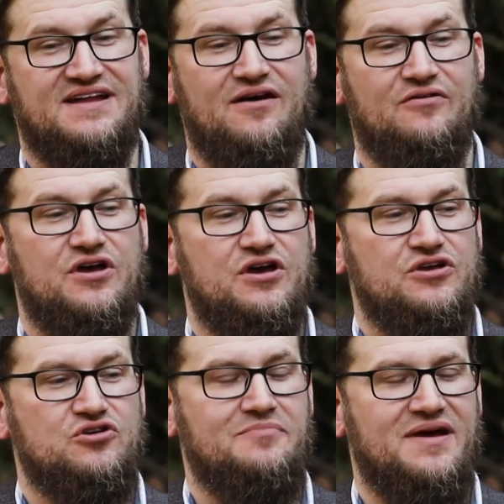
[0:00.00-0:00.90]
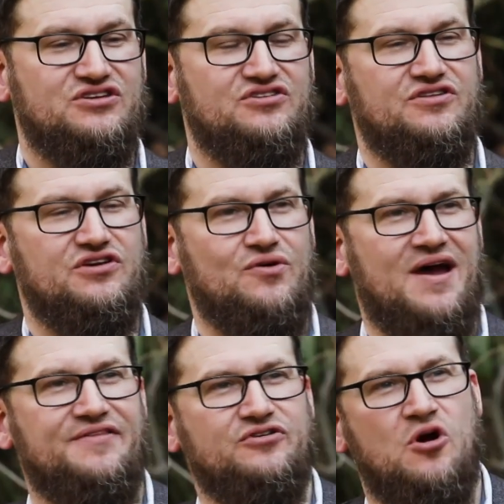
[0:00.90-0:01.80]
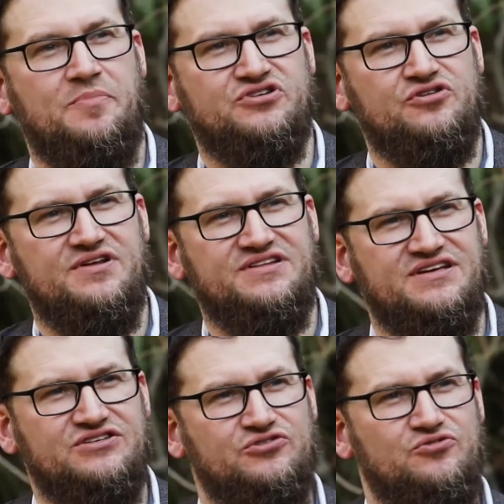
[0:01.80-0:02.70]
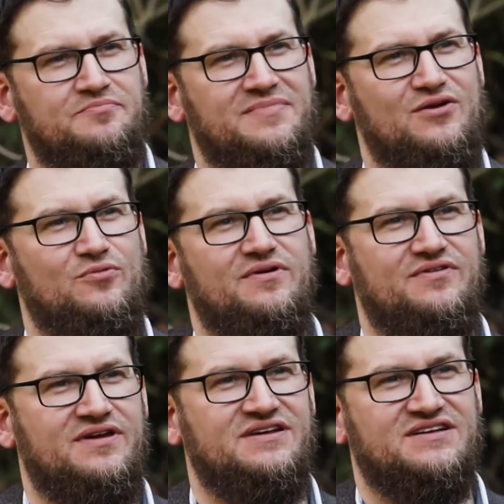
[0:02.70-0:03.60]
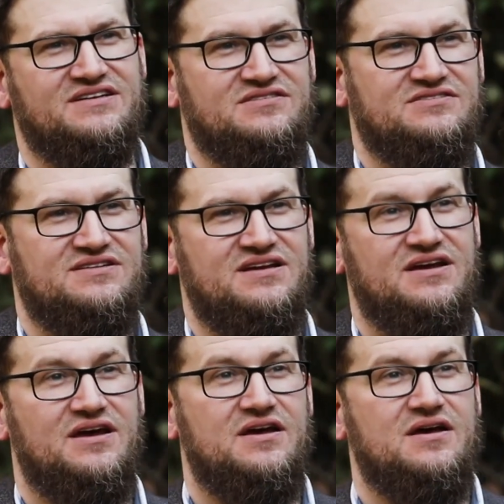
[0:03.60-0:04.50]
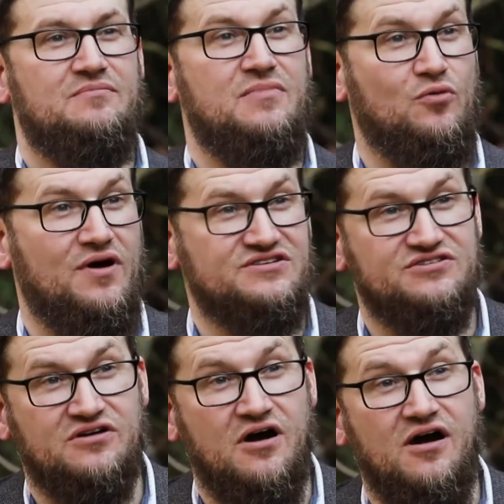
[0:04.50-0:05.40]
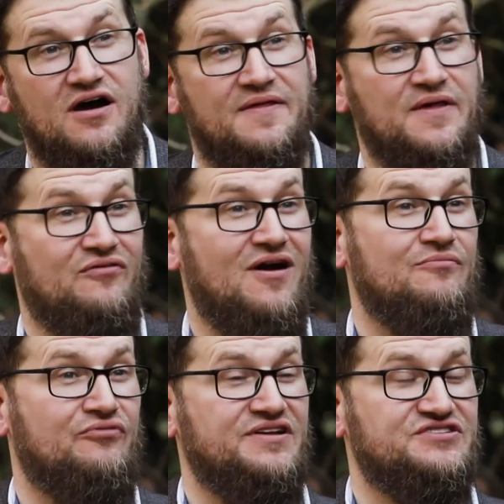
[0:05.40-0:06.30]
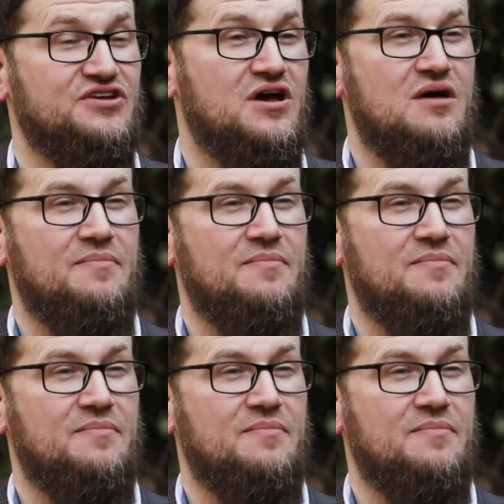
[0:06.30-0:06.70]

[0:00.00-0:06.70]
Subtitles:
Now you mentioned that you had the opportunity to meet with His Excellency Marwan al-Sarkar and the Crown Prince,